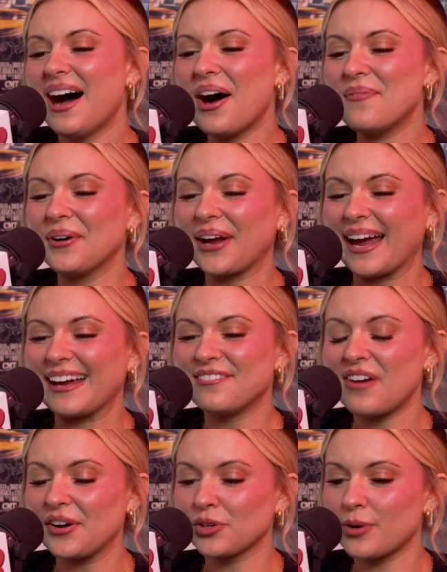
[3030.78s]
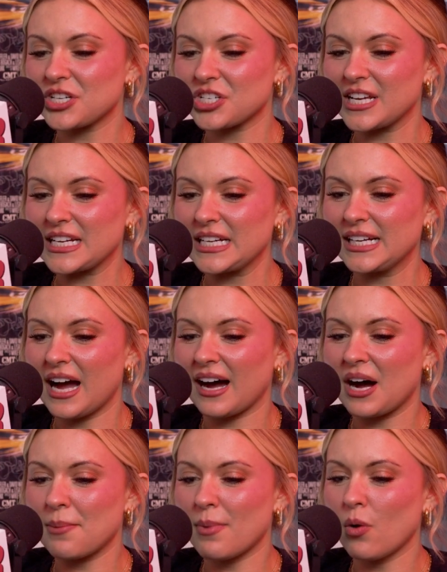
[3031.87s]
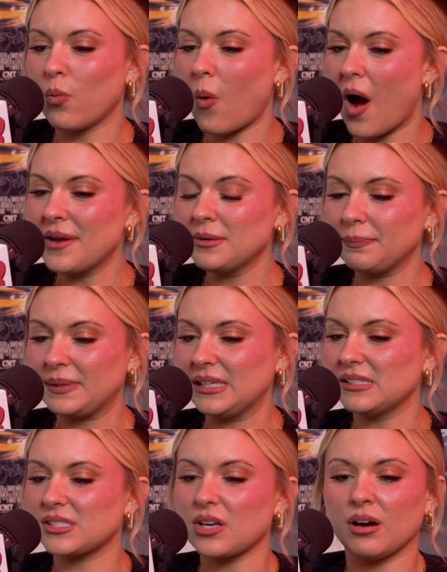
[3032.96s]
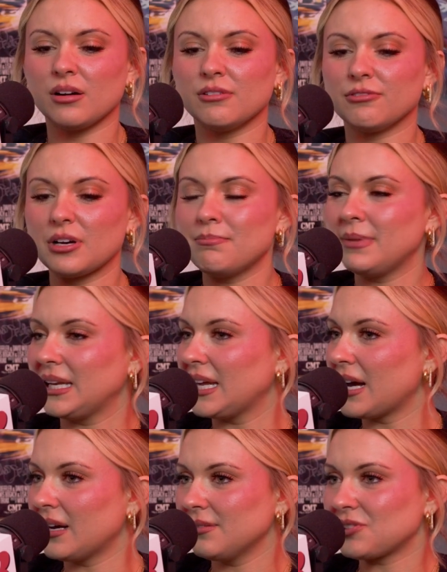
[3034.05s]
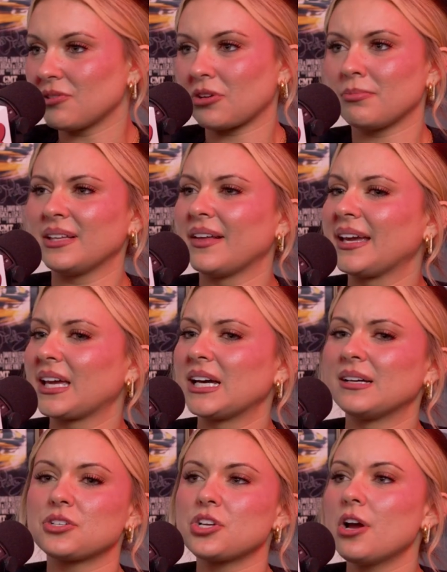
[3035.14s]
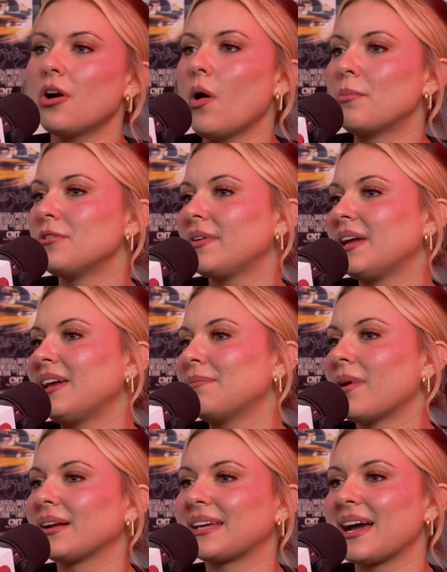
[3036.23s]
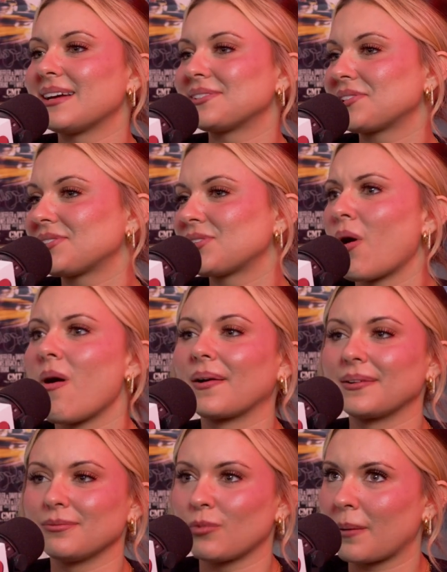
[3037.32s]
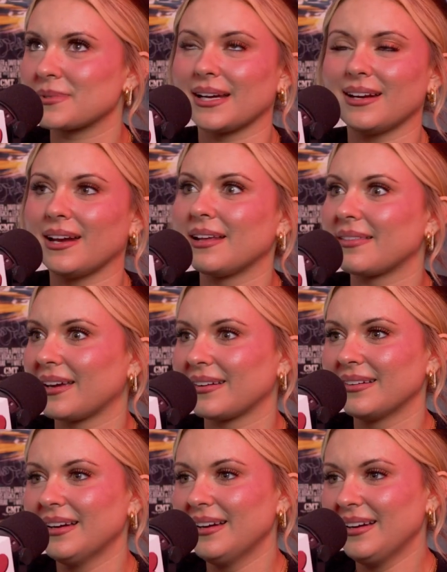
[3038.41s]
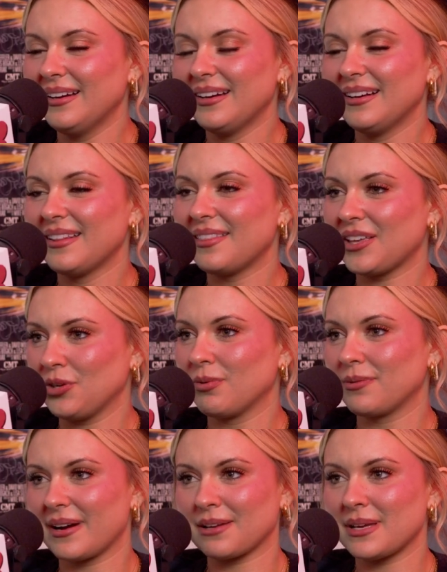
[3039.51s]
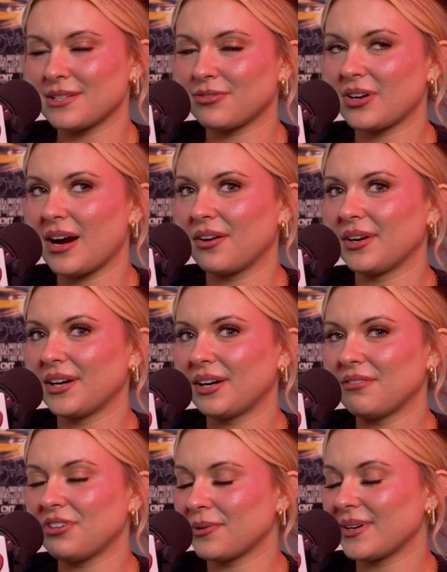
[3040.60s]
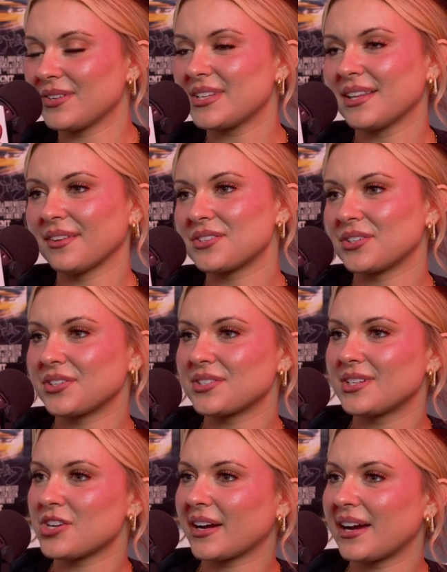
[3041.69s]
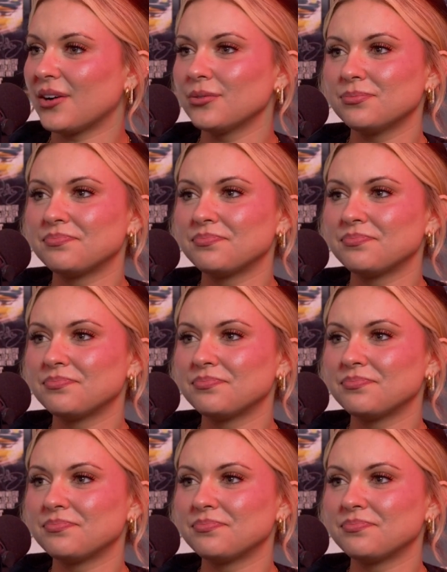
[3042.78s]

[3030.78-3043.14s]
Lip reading: Okay, final question. One piece of media, so it can be like a show, a movie, podcast, song, website, anything that you would recommend for our viewers and listeners to check out.